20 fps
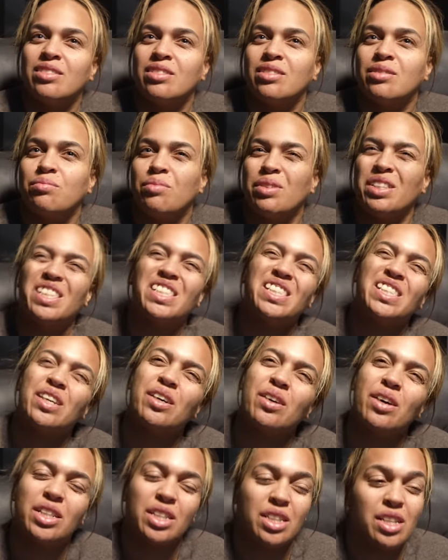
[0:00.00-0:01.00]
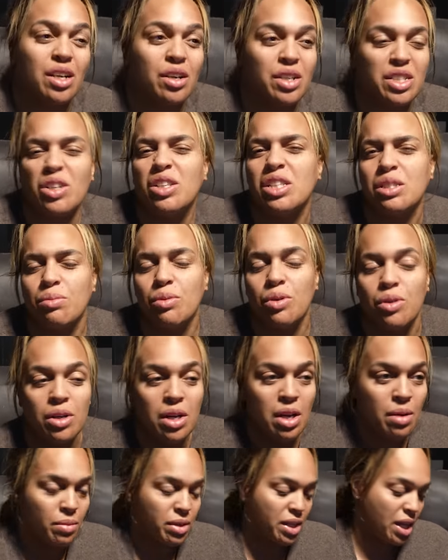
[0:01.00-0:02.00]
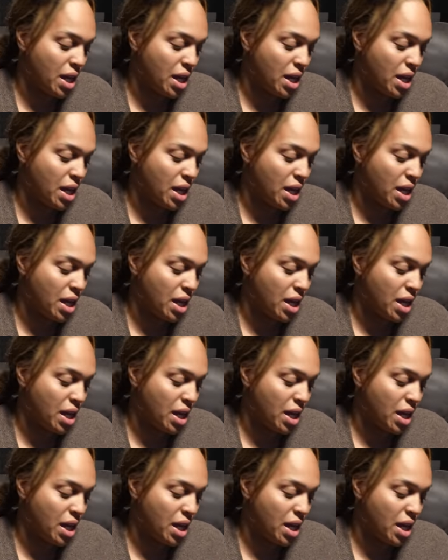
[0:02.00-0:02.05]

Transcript: I but still, I don't know. It's Anyways, yeah,